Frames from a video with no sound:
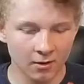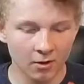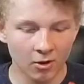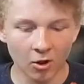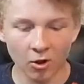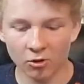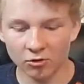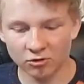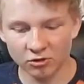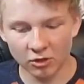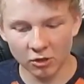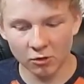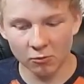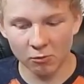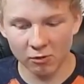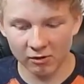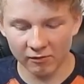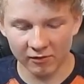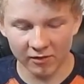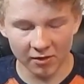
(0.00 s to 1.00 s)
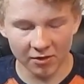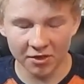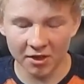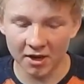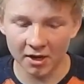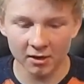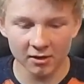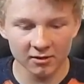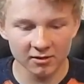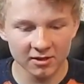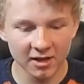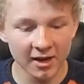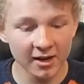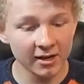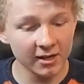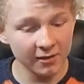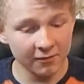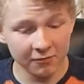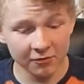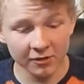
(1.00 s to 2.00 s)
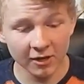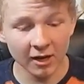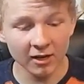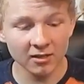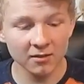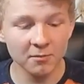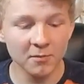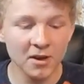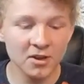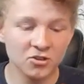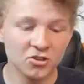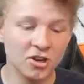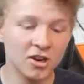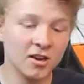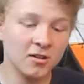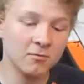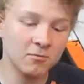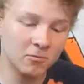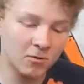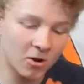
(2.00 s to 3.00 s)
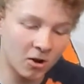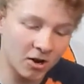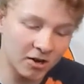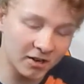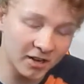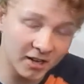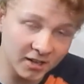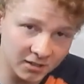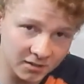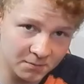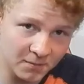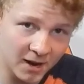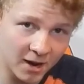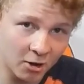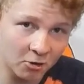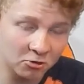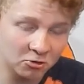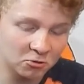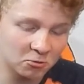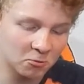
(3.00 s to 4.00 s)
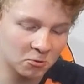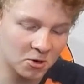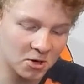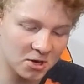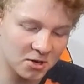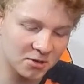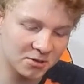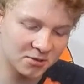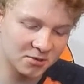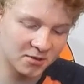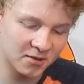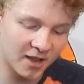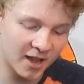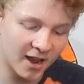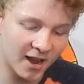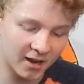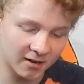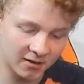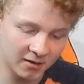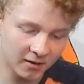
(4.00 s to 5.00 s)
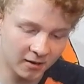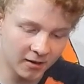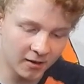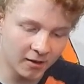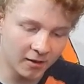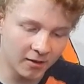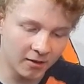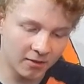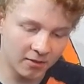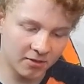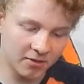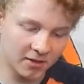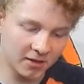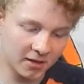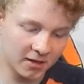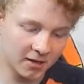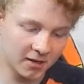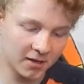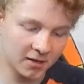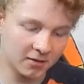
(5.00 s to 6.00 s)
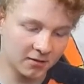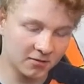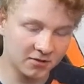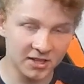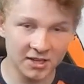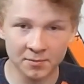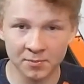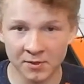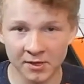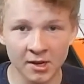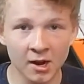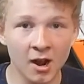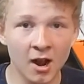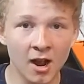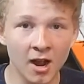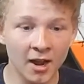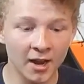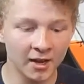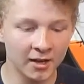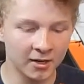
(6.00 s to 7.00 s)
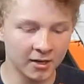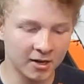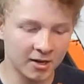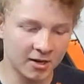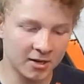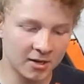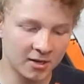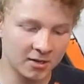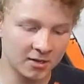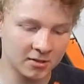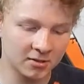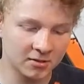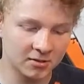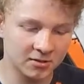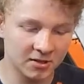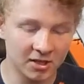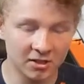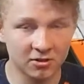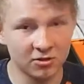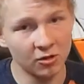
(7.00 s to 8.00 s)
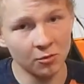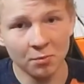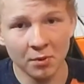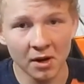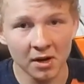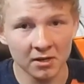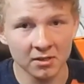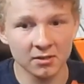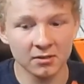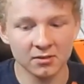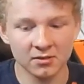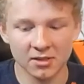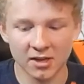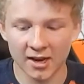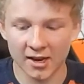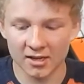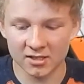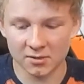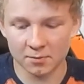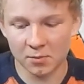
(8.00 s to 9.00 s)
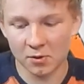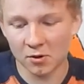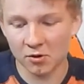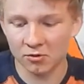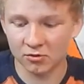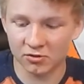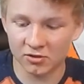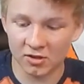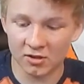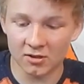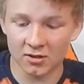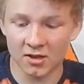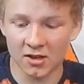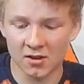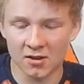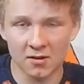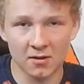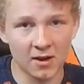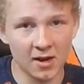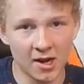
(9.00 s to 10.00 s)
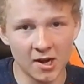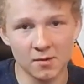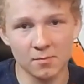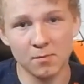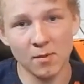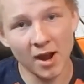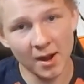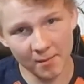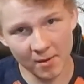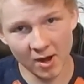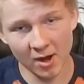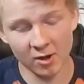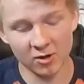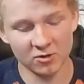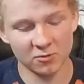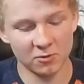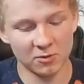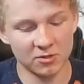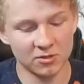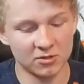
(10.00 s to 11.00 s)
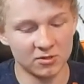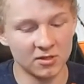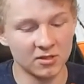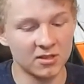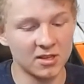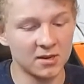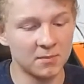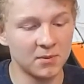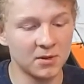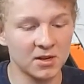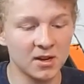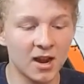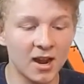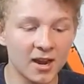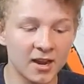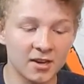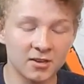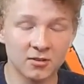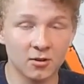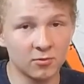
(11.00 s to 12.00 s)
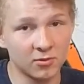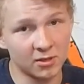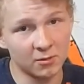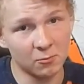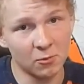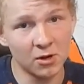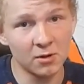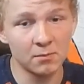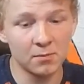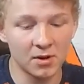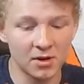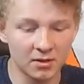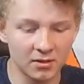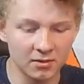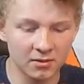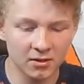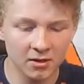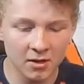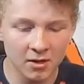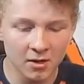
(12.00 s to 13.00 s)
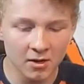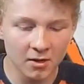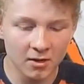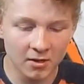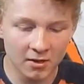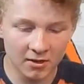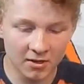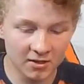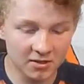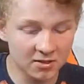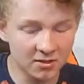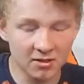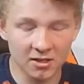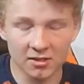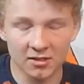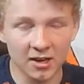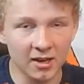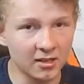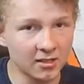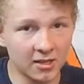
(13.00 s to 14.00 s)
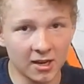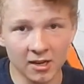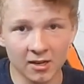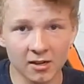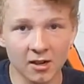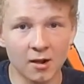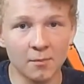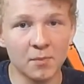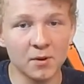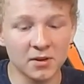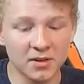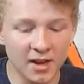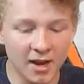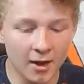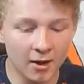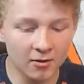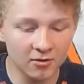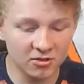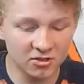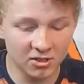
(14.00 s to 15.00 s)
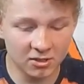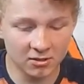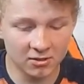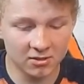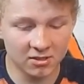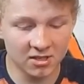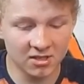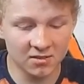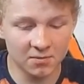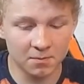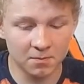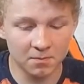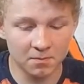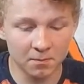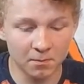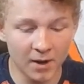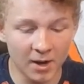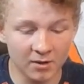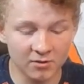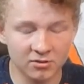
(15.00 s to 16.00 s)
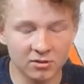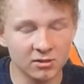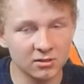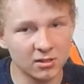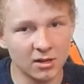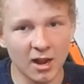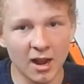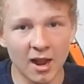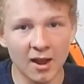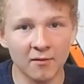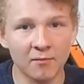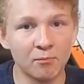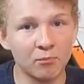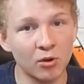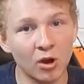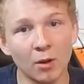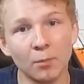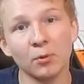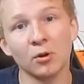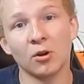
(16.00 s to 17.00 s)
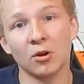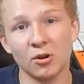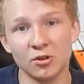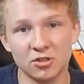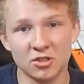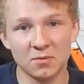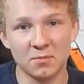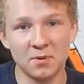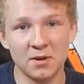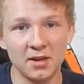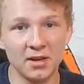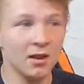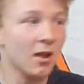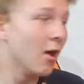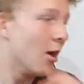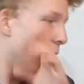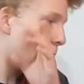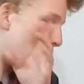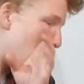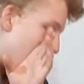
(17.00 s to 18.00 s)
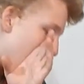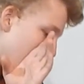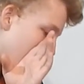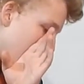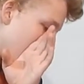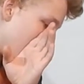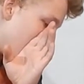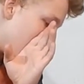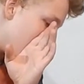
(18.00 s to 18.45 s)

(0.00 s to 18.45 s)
Also, one of the things that he forgot to mention on his mouse was that the DPI is these 2 buttons, as opposed to on my mouse, which the DPI is only 1 button. And this is the dedicated up and down, since this mouse doesn't have proper RGB. What a